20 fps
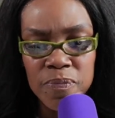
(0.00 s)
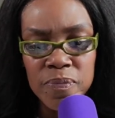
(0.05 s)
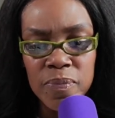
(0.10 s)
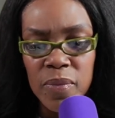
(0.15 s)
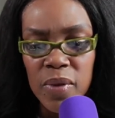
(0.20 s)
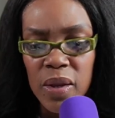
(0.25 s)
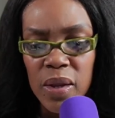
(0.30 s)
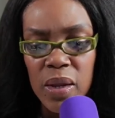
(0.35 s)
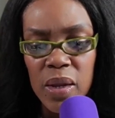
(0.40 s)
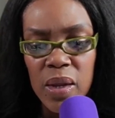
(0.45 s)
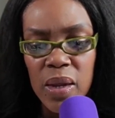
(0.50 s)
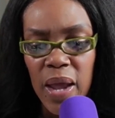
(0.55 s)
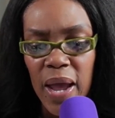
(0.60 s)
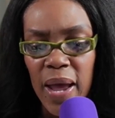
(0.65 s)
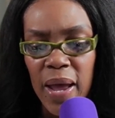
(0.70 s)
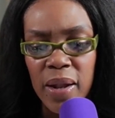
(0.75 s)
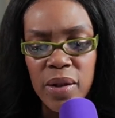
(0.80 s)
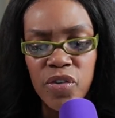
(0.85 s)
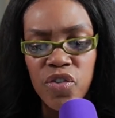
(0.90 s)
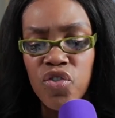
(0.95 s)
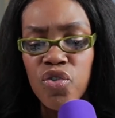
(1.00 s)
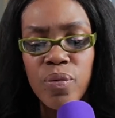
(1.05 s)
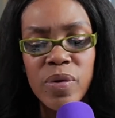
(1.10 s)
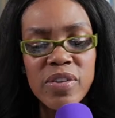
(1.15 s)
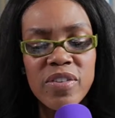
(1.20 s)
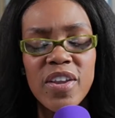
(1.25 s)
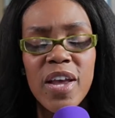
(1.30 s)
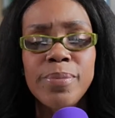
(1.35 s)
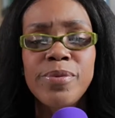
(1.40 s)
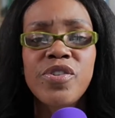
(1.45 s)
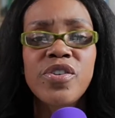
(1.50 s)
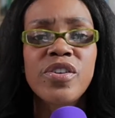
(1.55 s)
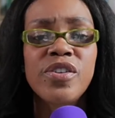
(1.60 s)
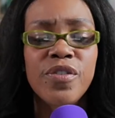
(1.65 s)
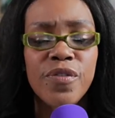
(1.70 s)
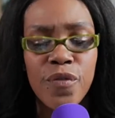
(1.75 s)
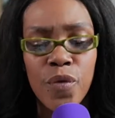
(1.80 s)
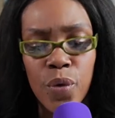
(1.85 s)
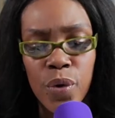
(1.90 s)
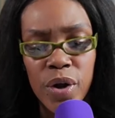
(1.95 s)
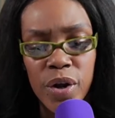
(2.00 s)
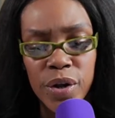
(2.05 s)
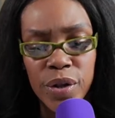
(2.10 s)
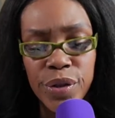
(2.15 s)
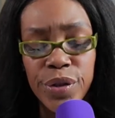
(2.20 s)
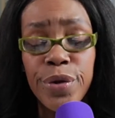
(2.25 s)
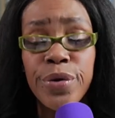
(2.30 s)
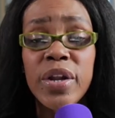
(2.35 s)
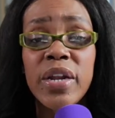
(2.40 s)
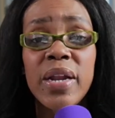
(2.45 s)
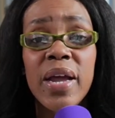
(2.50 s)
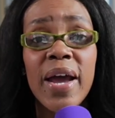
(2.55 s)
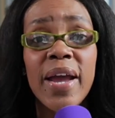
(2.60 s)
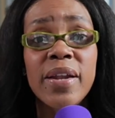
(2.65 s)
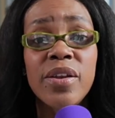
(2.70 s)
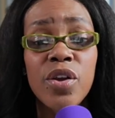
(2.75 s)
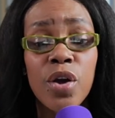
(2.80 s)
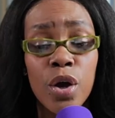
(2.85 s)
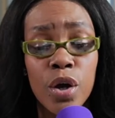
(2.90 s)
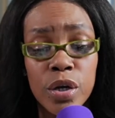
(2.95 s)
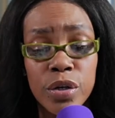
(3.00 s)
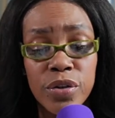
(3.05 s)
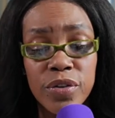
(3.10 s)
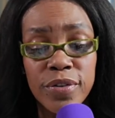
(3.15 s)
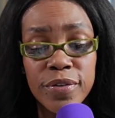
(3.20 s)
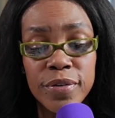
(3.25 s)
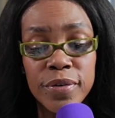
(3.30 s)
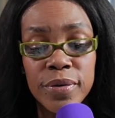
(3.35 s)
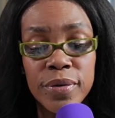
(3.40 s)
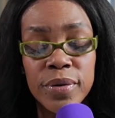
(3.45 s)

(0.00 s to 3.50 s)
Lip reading: He had 2 receptions for 39 yards.